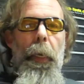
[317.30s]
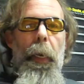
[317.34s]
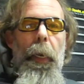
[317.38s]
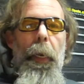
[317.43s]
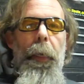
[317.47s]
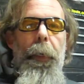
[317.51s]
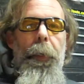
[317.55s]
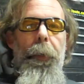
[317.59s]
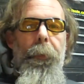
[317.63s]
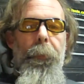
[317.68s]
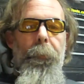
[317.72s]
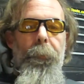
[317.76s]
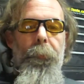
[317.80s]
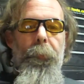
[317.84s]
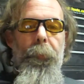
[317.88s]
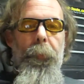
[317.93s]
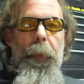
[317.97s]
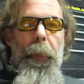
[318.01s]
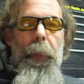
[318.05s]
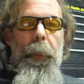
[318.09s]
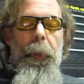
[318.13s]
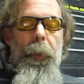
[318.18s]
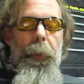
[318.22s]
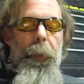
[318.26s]
guy,
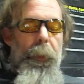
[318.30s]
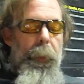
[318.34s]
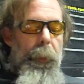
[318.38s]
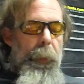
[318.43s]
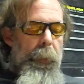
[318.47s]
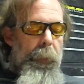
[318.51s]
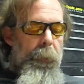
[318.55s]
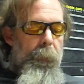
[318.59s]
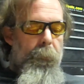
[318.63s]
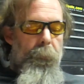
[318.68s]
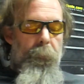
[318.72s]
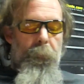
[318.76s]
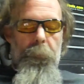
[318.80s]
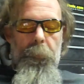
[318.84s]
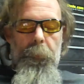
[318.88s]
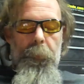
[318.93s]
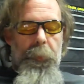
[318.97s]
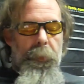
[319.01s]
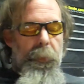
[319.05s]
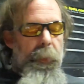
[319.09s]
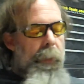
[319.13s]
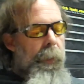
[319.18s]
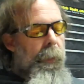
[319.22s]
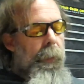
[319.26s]
and
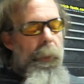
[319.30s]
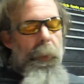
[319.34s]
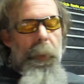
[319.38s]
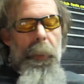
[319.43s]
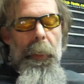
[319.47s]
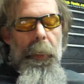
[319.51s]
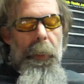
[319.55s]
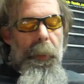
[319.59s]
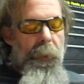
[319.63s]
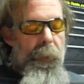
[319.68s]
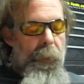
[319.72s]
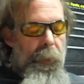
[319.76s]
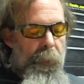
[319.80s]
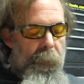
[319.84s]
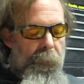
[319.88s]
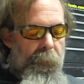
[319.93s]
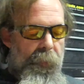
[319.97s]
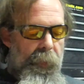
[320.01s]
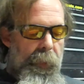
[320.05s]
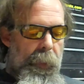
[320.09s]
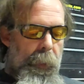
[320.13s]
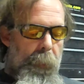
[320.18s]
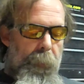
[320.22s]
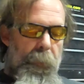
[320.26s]
he's in a lot of
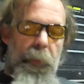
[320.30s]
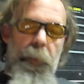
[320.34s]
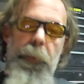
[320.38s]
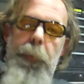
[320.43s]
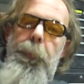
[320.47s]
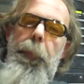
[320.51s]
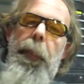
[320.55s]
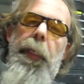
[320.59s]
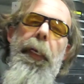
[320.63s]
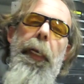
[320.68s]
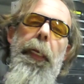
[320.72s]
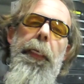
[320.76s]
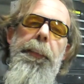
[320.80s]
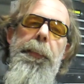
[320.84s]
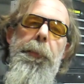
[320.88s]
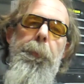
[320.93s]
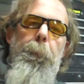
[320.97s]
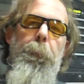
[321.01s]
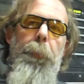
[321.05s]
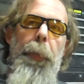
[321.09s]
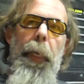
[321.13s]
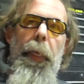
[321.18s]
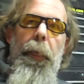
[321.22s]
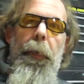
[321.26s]
VWs, but he has a
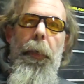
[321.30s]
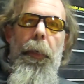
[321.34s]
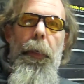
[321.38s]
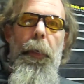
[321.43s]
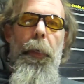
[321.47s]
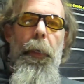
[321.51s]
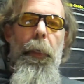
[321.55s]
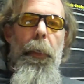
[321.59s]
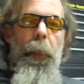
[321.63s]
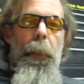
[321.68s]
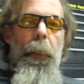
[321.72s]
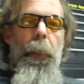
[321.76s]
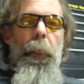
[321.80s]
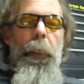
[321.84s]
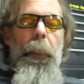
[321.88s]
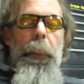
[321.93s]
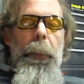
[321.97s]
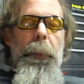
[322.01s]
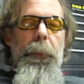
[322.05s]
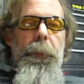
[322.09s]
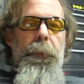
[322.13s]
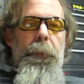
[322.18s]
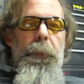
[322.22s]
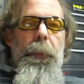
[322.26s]
pet
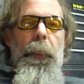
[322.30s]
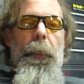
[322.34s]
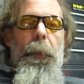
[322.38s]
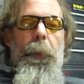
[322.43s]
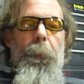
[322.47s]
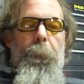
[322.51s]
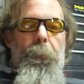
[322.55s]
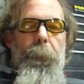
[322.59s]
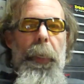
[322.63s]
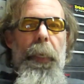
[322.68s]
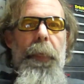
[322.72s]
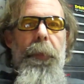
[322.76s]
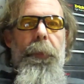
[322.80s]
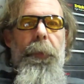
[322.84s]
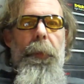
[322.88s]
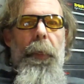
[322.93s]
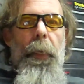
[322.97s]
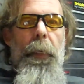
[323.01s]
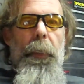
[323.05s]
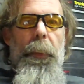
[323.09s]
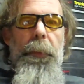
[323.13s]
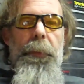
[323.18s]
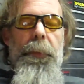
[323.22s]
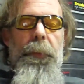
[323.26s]

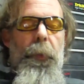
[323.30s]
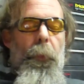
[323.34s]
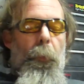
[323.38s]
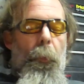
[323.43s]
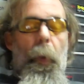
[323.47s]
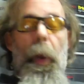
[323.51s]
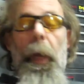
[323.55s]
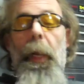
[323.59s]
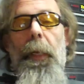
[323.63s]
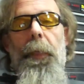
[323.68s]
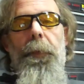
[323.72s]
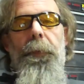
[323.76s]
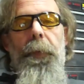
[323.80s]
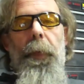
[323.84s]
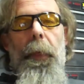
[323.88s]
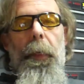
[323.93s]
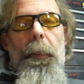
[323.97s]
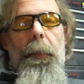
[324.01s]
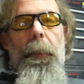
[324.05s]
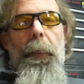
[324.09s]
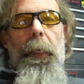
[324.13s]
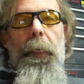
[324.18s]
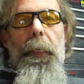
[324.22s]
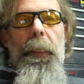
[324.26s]
duck. It's a wild
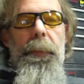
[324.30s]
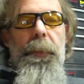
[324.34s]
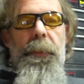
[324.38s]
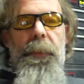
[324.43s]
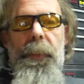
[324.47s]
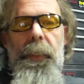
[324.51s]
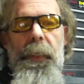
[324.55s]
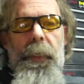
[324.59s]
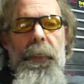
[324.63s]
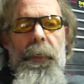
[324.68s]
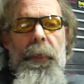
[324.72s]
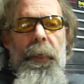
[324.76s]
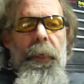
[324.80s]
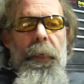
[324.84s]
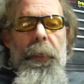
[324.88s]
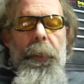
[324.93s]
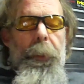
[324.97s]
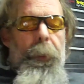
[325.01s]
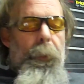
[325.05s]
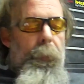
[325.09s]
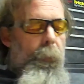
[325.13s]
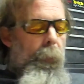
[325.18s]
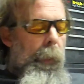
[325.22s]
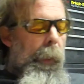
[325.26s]
duck, I guess he
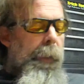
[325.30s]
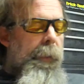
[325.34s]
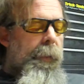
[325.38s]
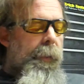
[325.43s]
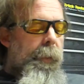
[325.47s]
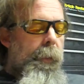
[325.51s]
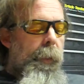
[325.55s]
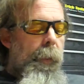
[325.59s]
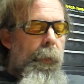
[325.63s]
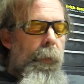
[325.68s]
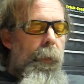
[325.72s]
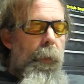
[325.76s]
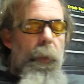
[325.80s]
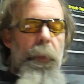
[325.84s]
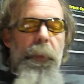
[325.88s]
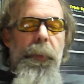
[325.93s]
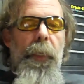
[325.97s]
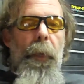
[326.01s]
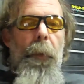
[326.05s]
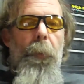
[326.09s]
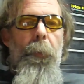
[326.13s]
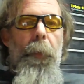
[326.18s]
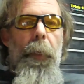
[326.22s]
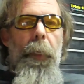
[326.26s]
rescued or
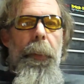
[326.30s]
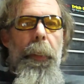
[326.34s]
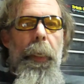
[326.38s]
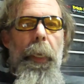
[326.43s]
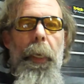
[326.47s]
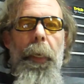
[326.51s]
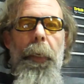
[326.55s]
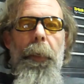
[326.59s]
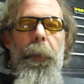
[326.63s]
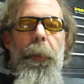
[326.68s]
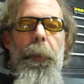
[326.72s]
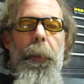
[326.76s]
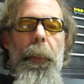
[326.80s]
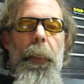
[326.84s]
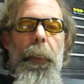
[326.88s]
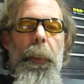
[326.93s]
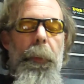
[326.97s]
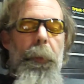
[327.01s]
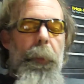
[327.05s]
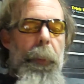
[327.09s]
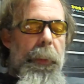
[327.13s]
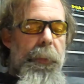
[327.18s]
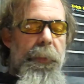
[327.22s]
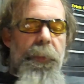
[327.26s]
something like that,
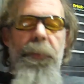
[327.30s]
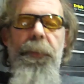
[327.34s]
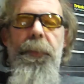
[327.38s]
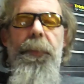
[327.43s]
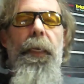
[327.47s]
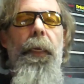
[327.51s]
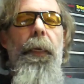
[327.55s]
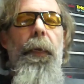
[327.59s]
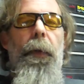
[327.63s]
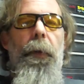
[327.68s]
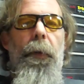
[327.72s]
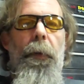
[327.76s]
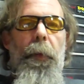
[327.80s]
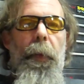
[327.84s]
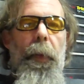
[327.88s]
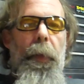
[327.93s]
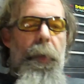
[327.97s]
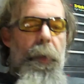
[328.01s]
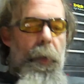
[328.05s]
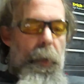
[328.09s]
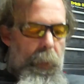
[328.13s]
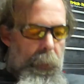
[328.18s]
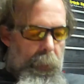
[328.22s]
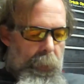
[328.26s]
and that's Skeeter the
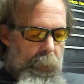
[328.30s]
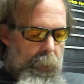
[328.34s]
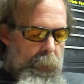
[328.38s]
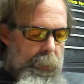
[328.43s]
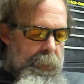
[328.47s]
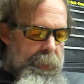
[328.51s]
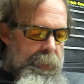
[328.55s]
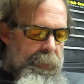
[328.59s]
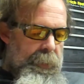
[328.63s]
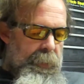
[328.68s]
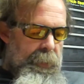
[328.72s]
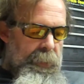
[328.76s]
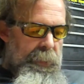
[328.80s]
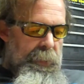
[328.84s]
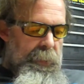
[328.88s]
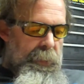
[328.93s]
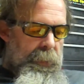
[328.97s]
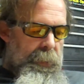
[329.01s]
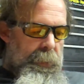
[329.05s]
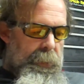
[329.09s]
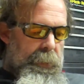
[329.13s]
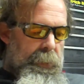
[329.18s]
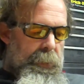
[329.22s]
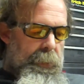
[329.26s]
duck.
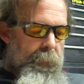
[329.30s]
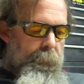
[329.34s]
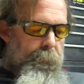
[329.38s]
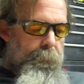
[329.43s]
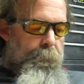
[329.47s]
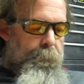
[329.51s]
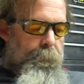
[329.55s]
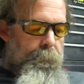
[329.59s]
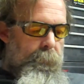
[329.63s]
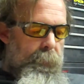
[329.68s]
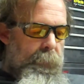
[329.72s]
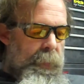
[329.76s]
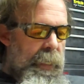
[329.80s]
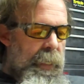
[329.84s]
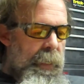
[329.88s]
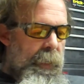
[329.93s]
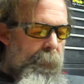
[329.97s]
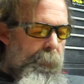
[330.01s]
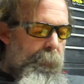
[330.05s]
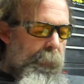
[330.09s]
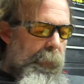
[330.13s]
He